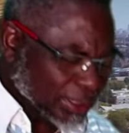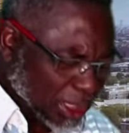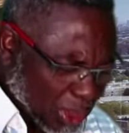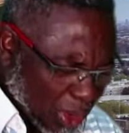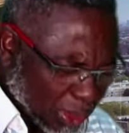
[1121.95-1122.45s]

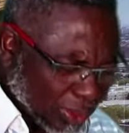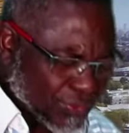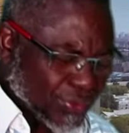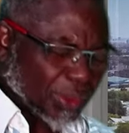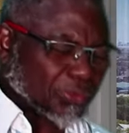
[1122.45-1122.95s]
the God
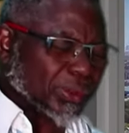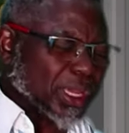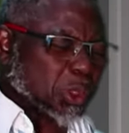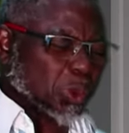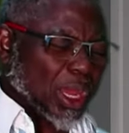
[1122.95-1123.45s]
of
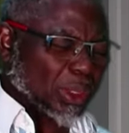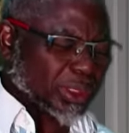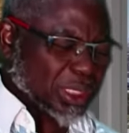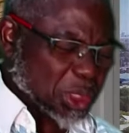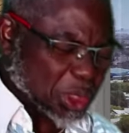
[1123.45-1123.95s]
faithfulness
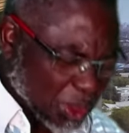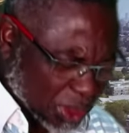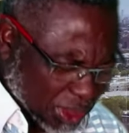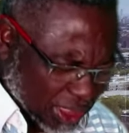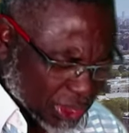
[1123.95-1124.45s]
without
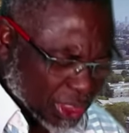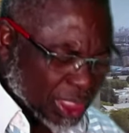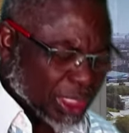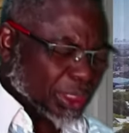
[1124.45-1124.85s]
injustice,